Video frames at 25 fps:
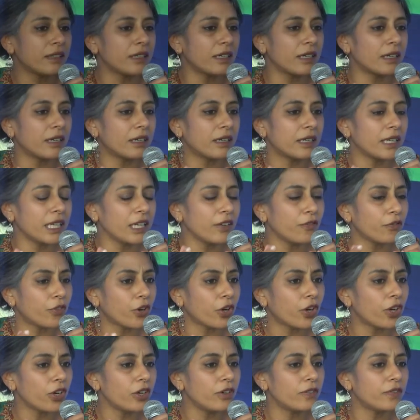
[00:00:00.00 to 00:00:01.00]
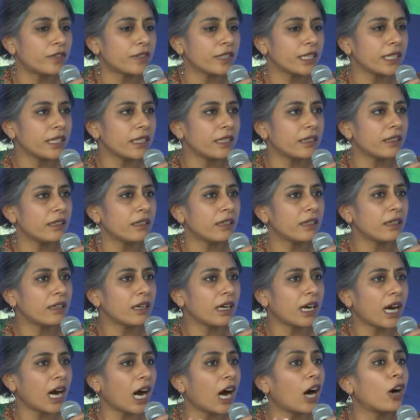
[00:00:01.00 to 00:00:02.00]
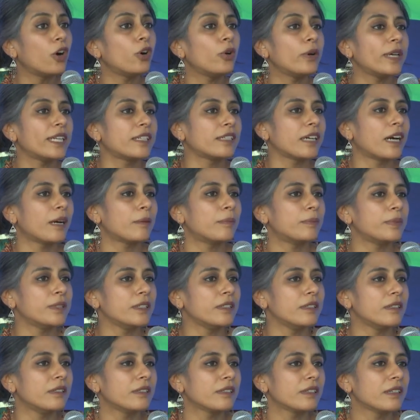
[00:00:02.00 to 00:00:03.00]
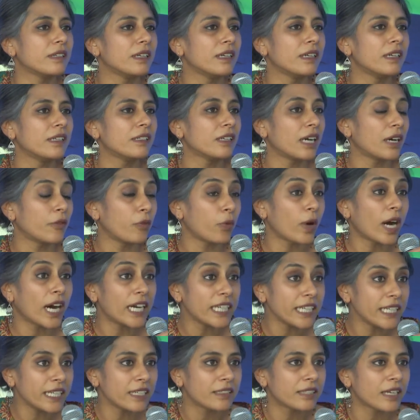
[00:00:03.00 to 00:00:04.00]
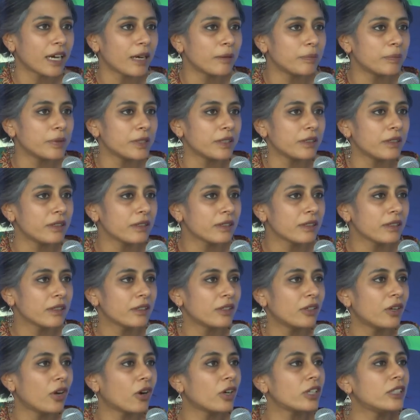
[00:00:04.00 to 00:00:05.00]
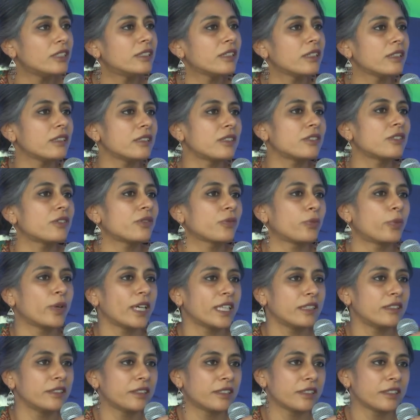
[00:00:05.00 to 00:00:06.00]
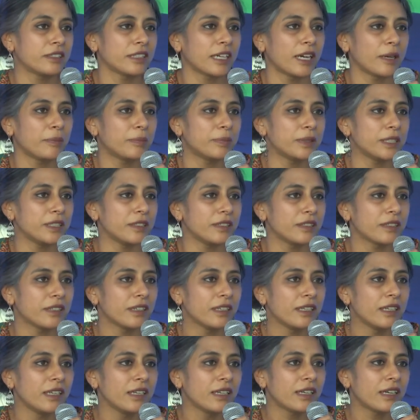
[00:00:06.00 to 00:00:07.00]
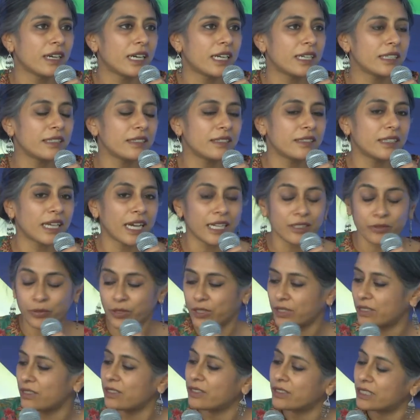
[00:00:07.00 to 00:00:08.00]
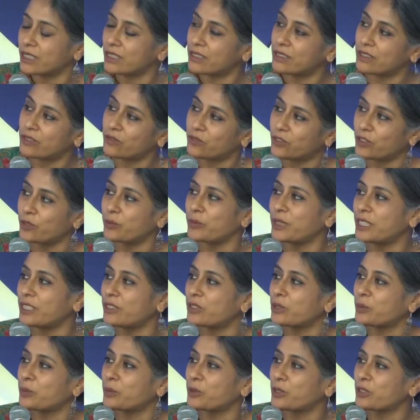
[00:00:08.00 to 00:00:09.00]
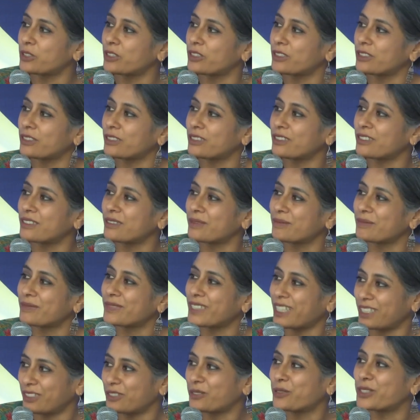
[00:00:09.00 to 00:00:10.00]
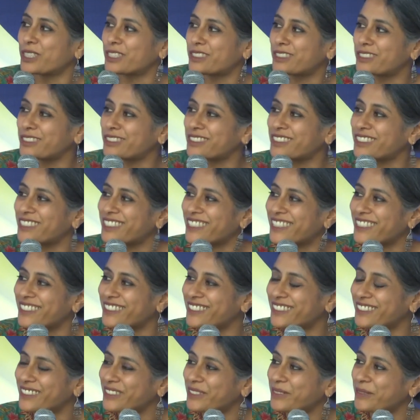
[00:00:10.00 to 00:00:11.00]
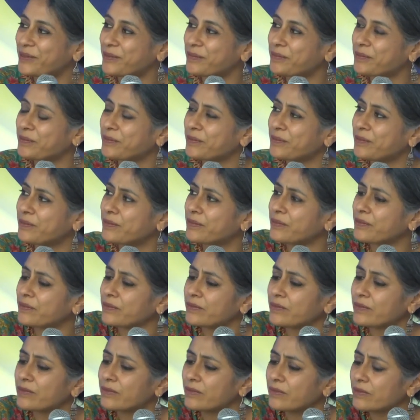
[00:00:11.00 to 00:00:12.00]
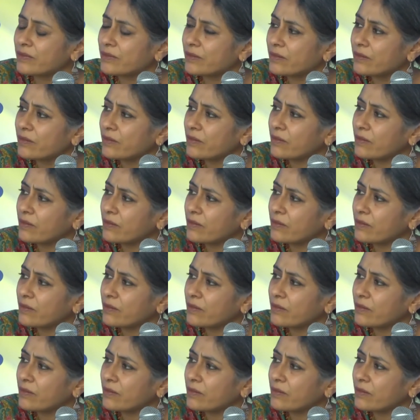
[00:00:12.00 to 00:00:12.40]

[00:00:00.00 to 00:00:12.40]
uh, involved in how it happened, uh, why it happened, not just whether it happened. And that was the reason for me to put the, that question ahead. And you've also spoken about how